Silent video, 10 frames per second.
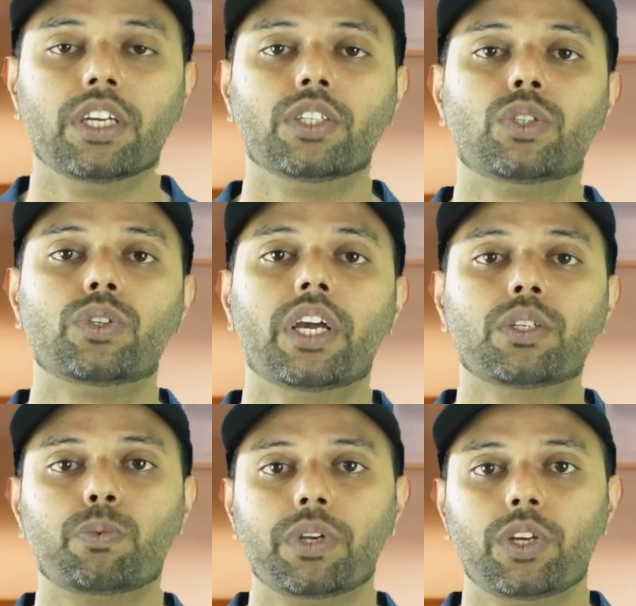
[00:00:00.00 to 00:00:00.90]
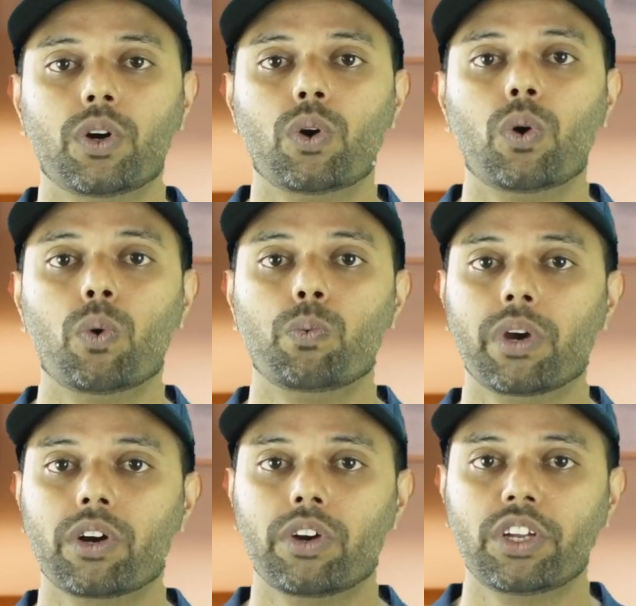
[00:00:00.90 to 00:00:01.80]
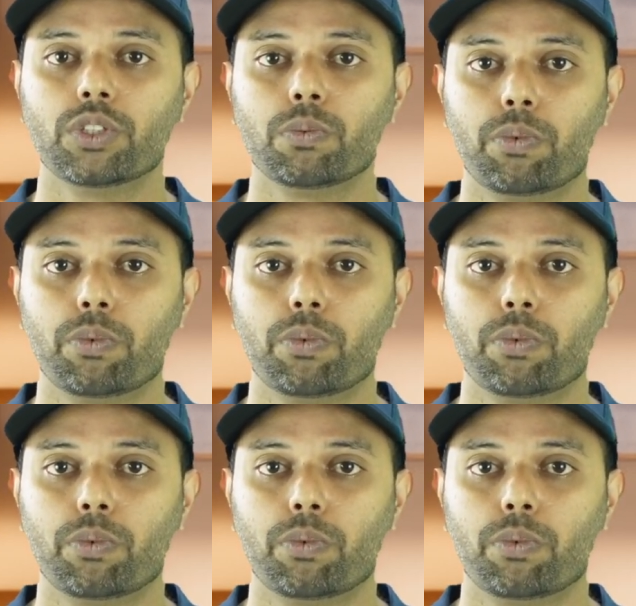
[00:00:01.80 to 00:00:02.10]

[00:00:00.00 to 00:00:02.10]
In today's video, we are going to